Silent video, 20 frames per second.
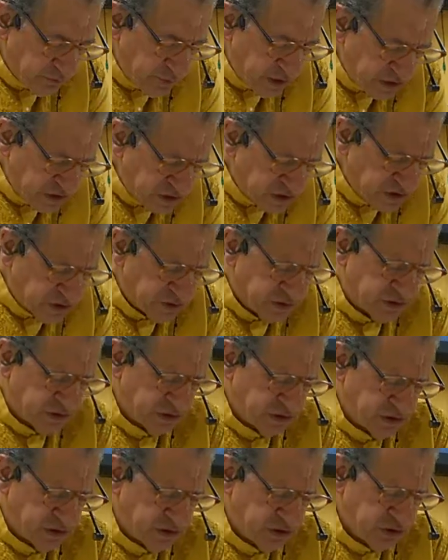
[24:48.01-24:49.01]

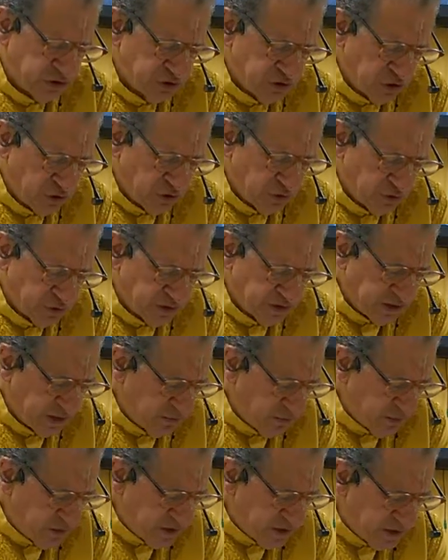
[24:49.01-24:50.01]
Research shows
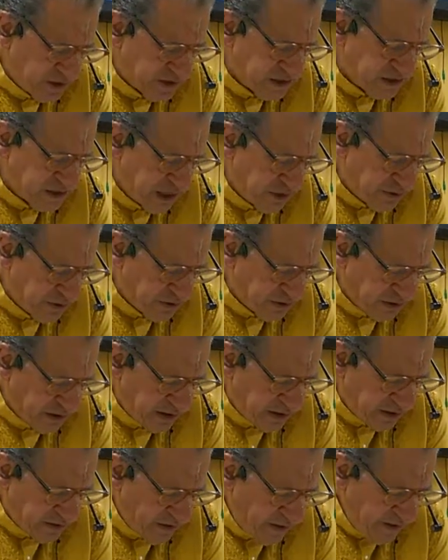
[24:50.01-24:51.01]
that within
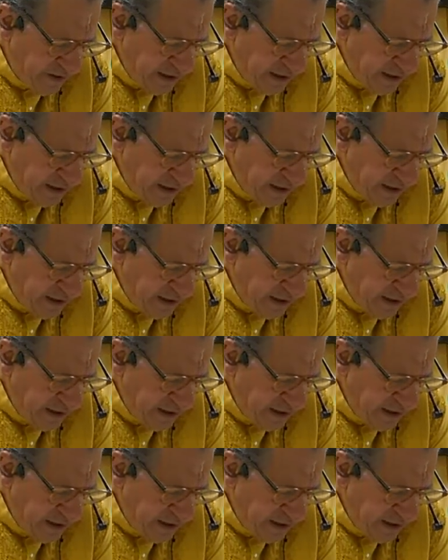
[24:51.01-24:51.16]
sauerkraut,